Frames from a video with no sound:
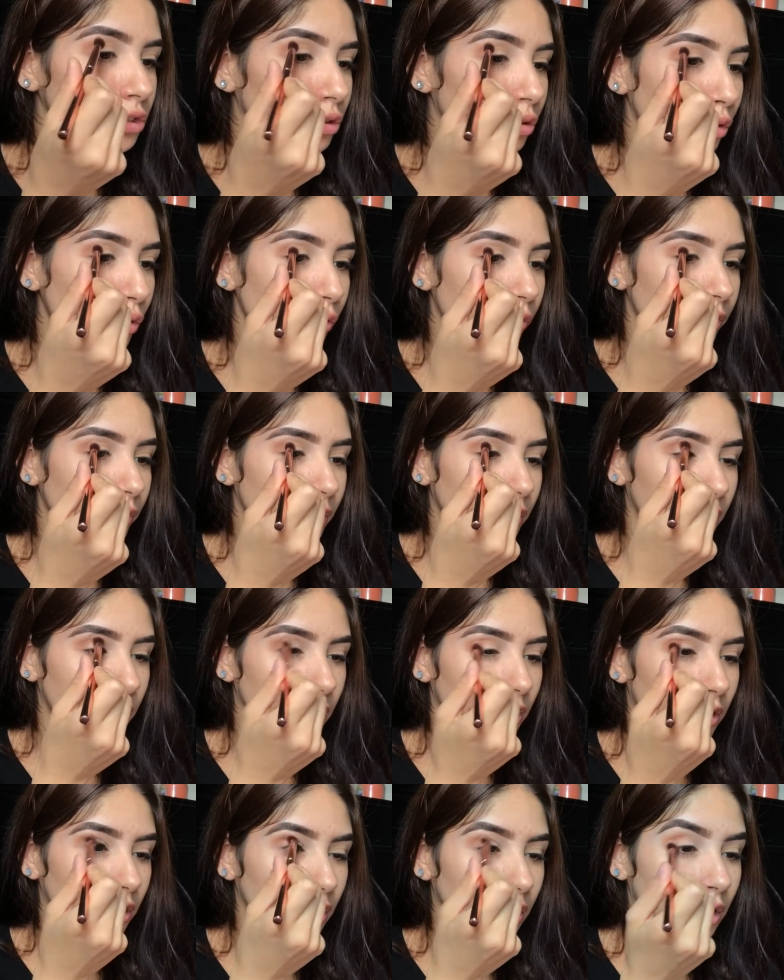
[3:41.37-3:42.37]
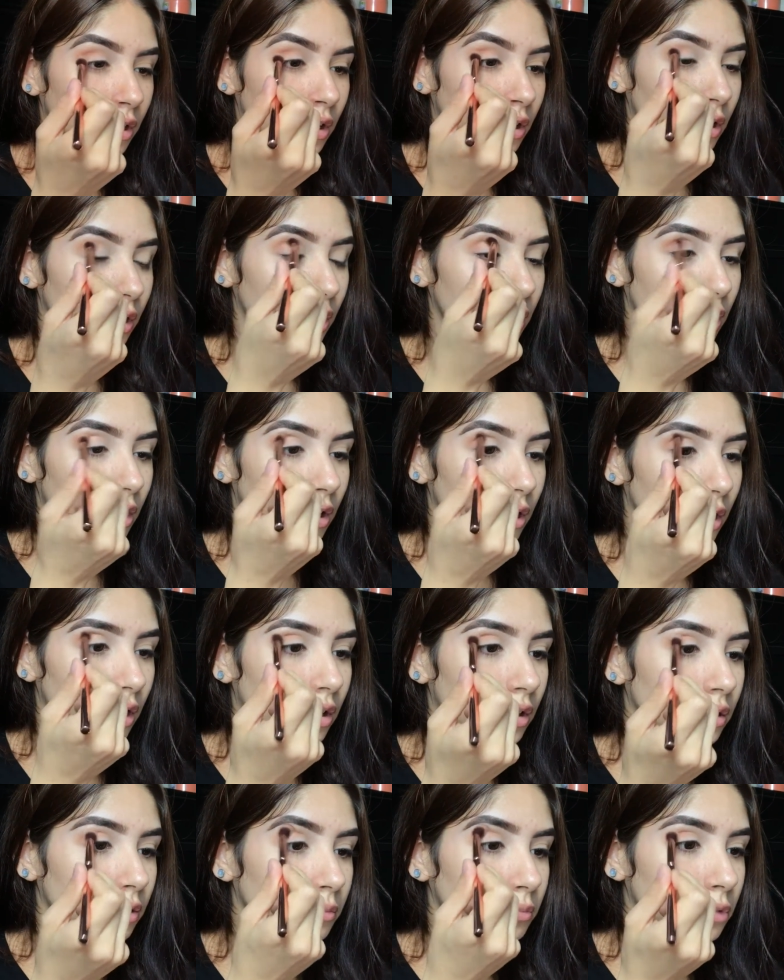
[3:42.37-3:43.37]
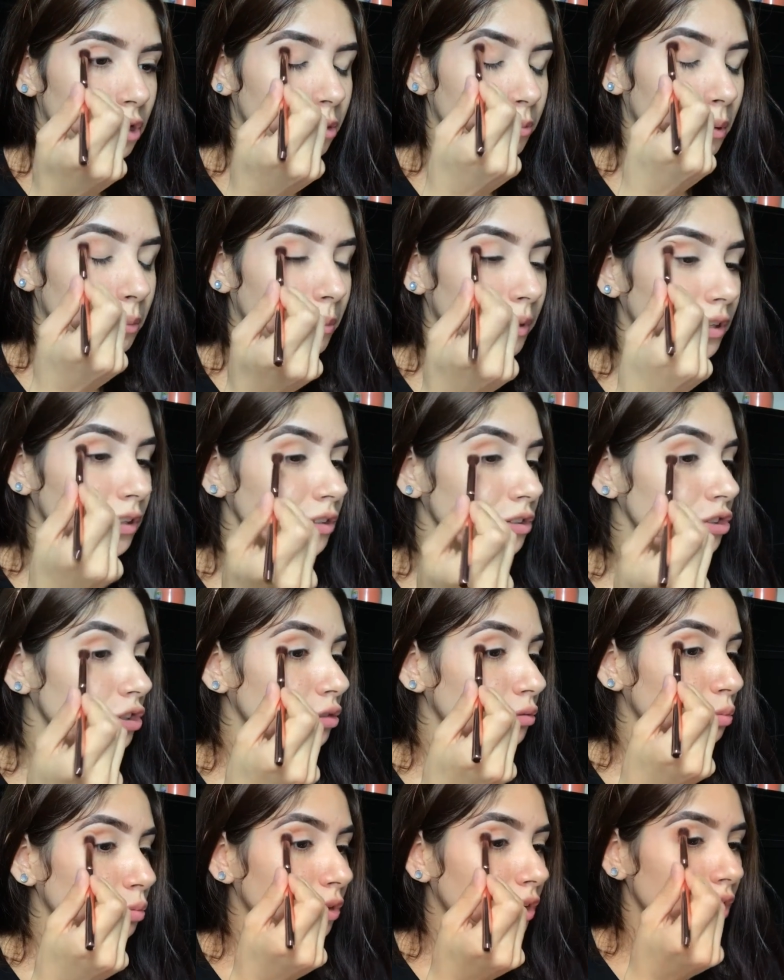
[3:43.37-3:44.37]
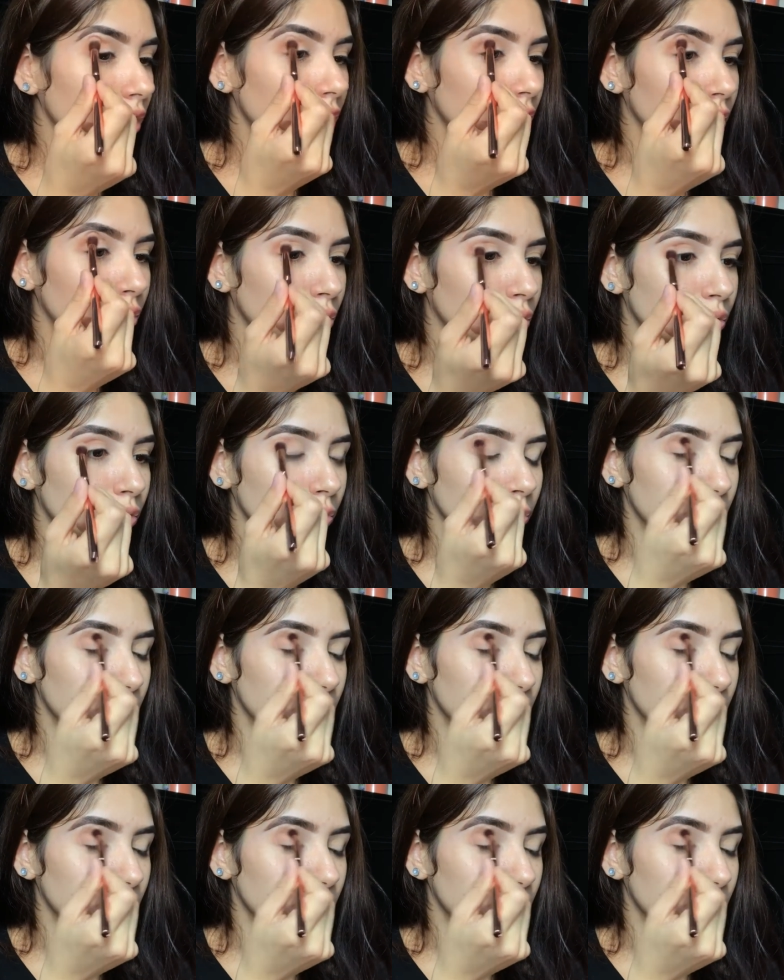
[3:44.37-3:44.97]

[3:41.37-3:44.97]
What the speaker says: over, and me and my manager were hella cool.